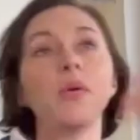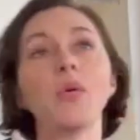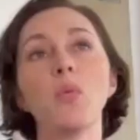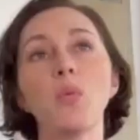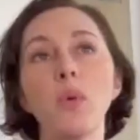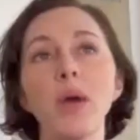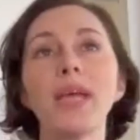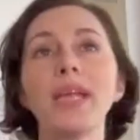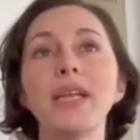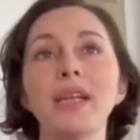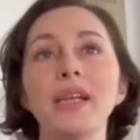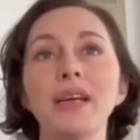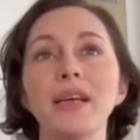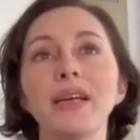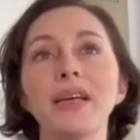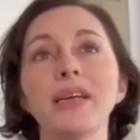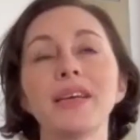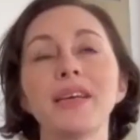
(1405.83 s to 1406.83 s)

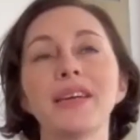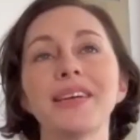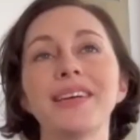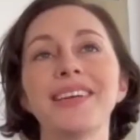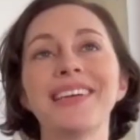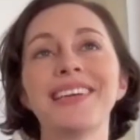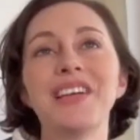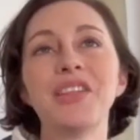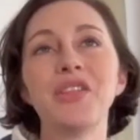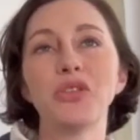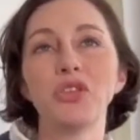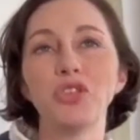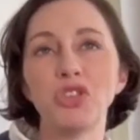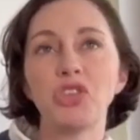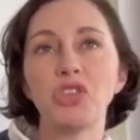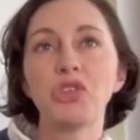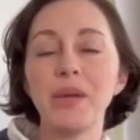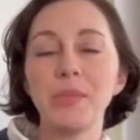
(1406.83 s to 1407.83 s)
When the
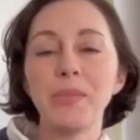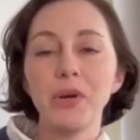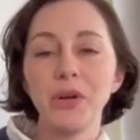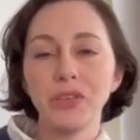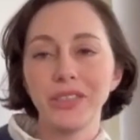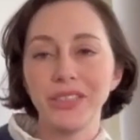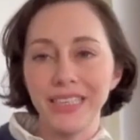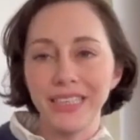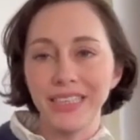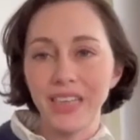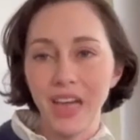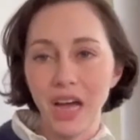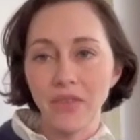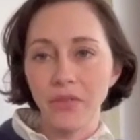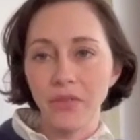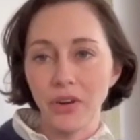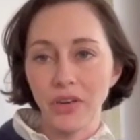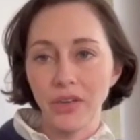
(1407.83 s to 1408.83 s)
streamers
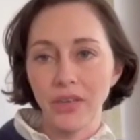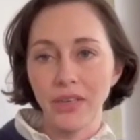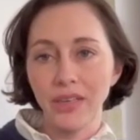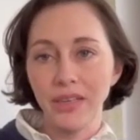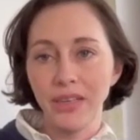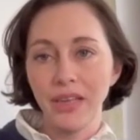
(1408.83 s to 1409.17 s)
discovered